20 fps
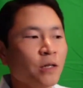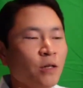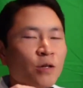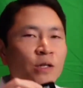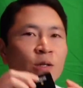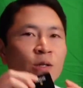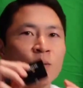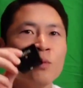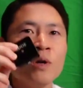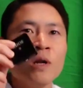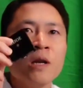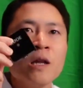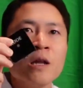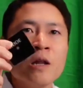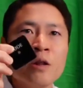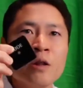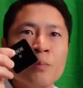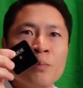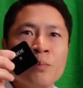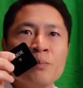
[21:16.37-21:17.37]
There's
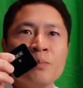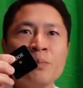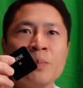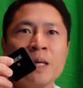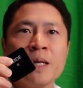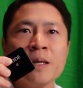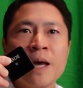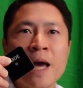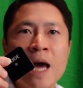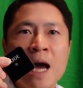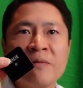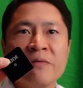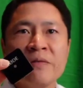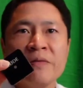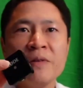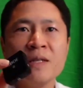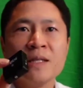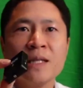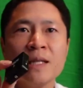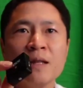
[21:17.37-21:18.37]
another half of
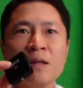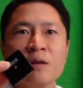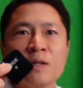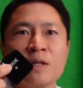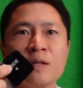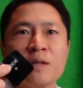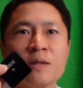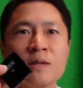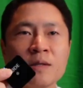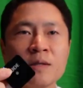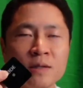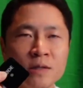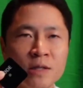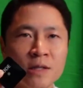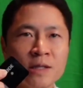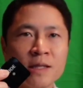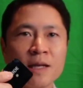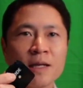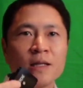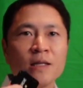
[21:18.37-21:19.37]
this that looks
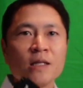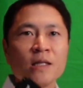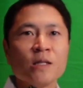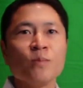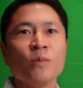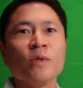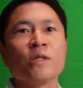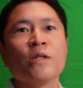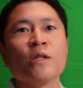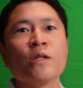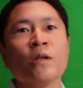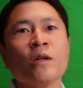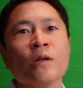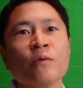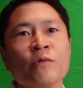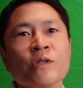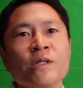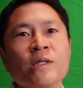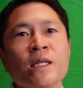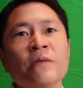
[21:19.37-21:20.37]
just like this, but it's the
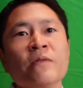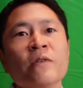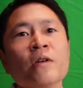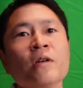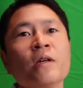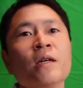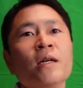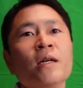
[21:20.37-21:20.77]
receiver.